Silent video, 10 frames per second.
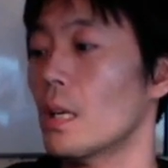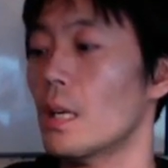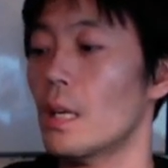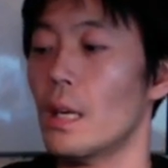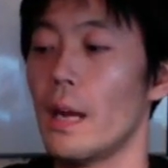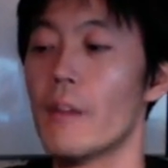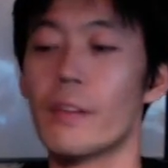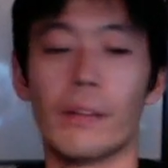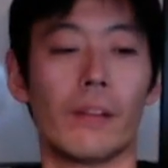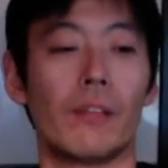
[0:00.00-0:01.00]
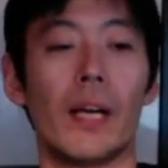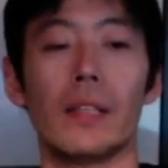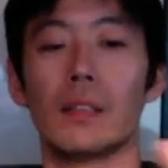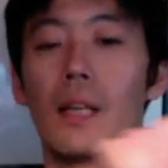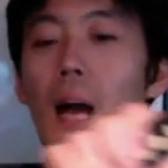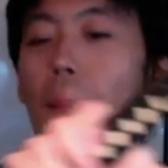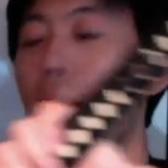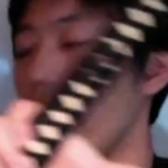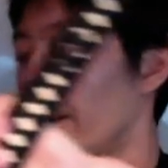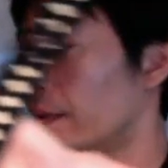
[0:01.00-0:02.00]
uh, everything, right?
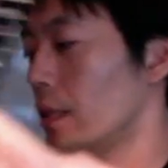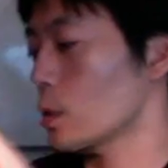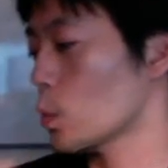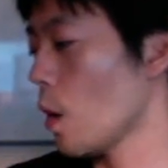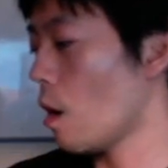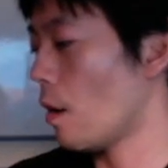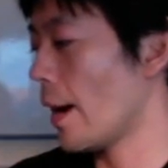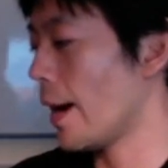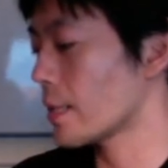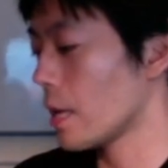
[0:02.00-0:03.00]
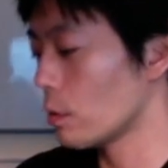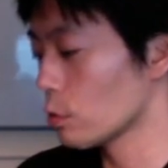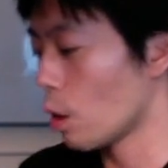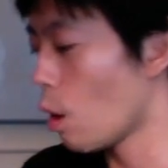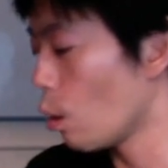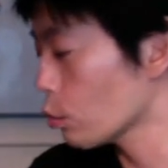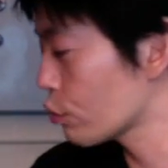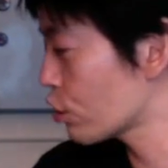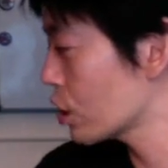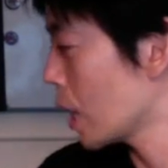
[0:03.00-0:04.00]
Kamae as well as how to hold
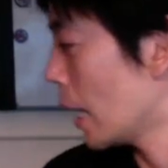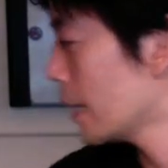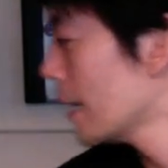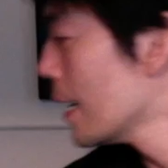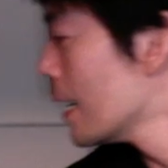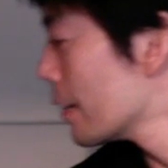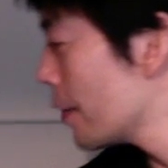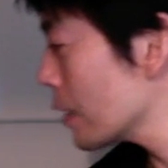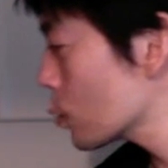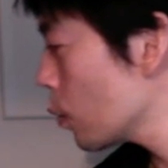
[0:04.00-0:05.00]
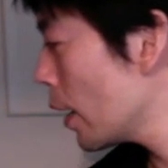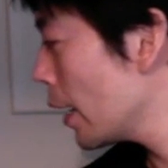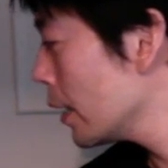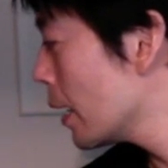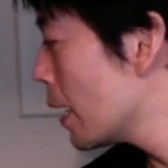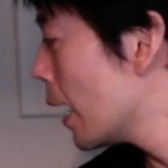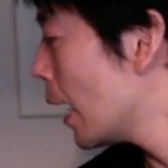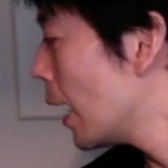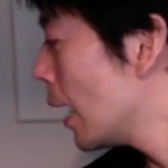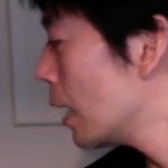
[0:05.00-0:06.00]
Shinai. That's why
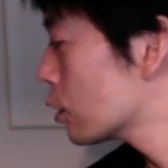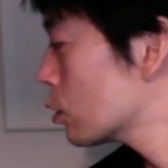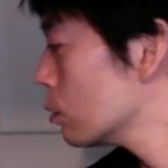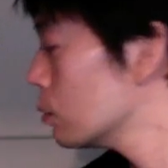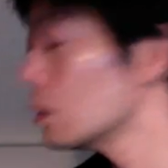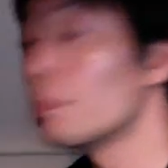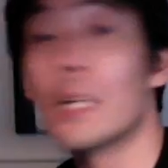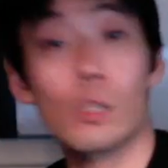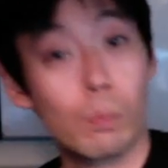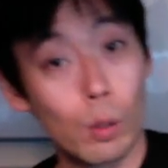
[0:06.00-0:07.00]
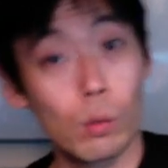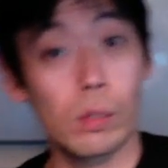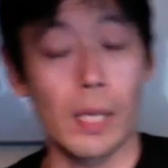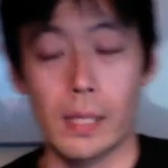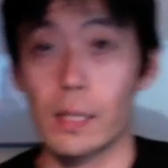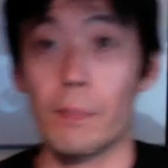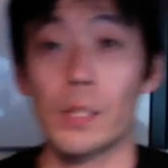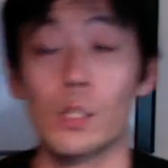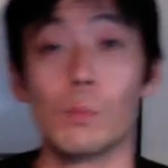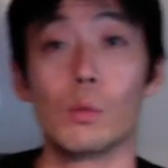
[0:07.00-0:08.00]
uh, Matsumoto sensei,
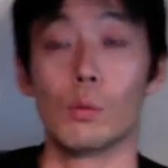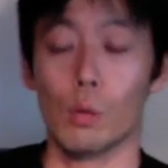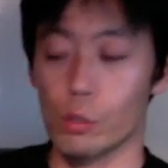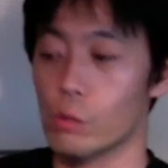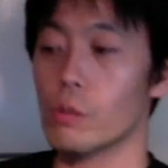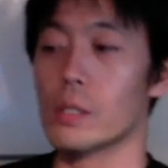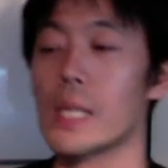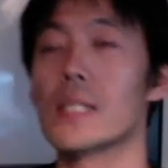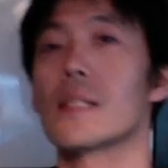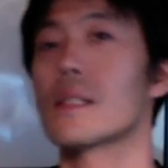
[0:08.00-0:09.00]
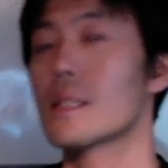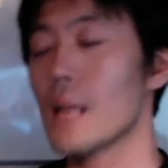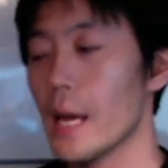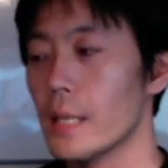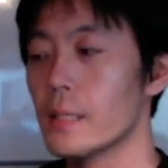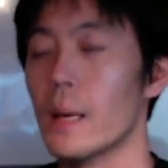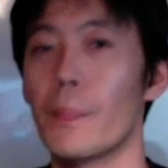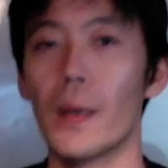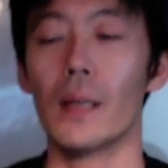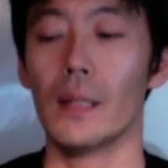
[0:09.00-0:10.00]
Matsumoto Toshio sensei said
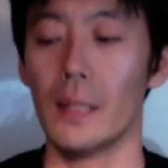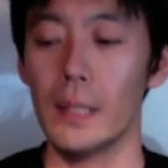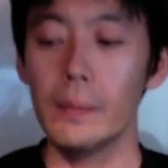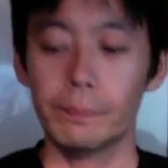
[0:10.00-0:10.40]
apparently